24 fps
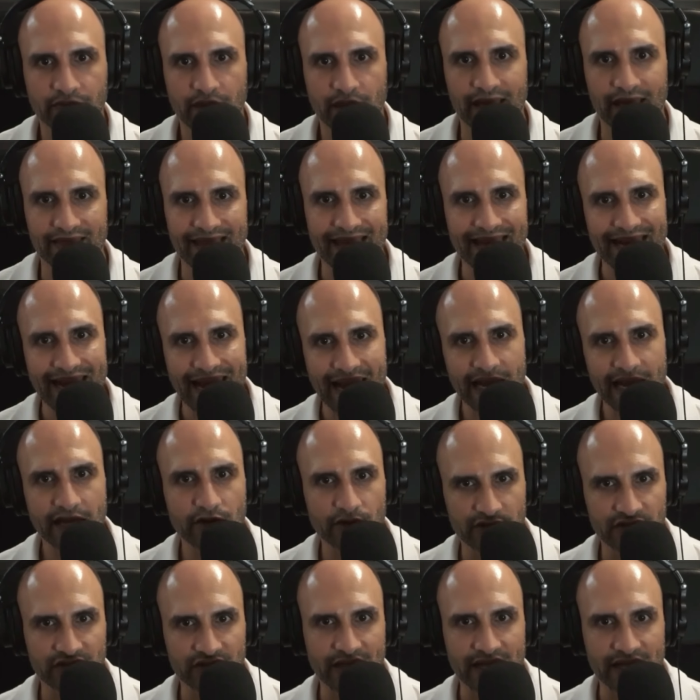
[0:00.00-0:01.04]
And that
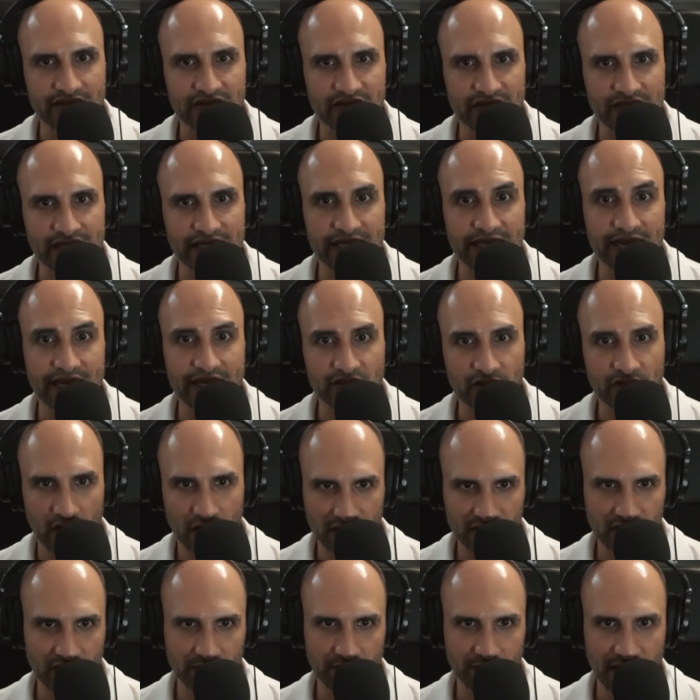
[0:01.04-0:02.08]
anger is then seen as
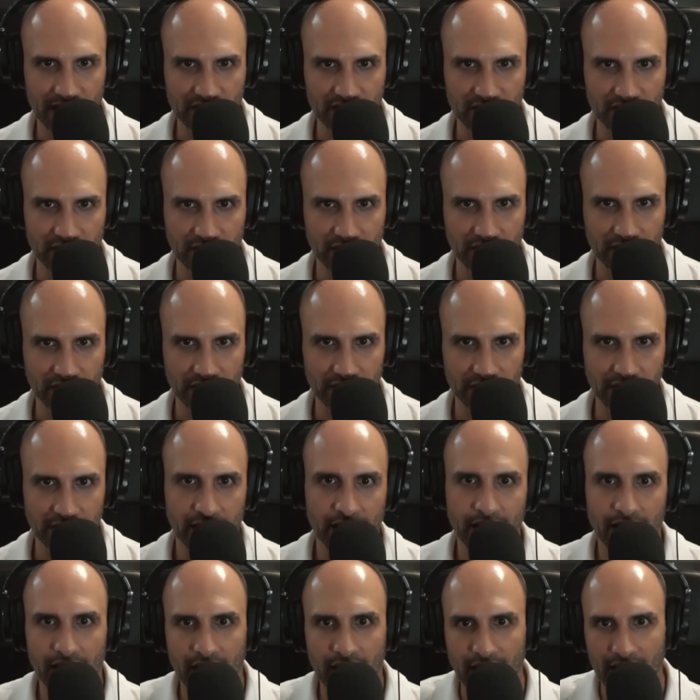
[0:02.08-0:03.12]
toxic masculinity
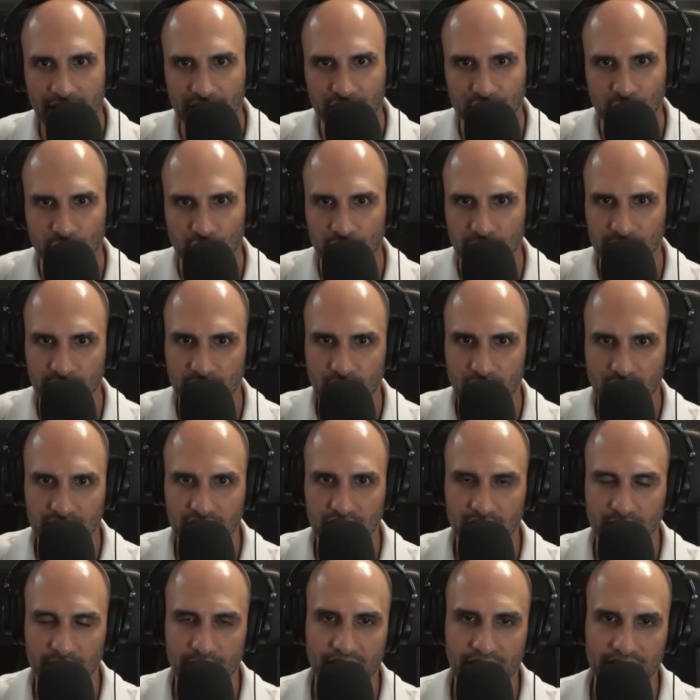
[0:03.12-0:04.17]
and termed
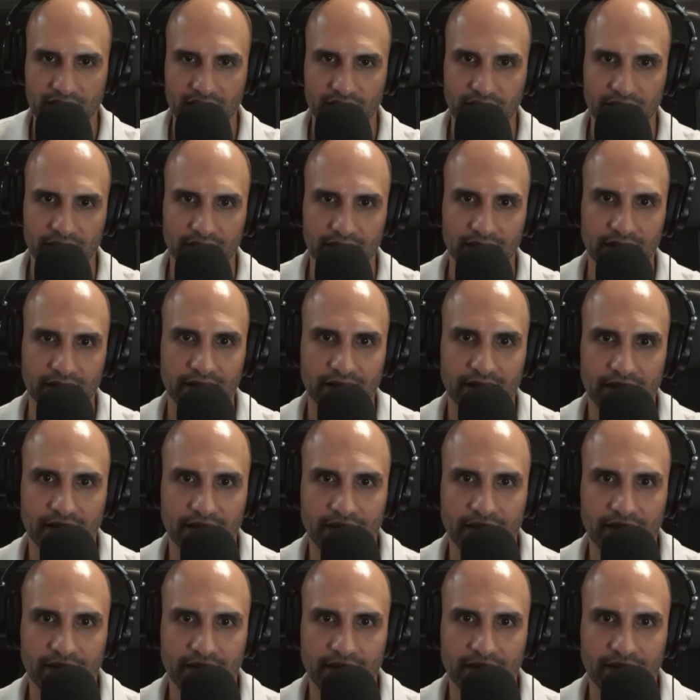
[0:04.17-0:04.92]
toxic masculinity.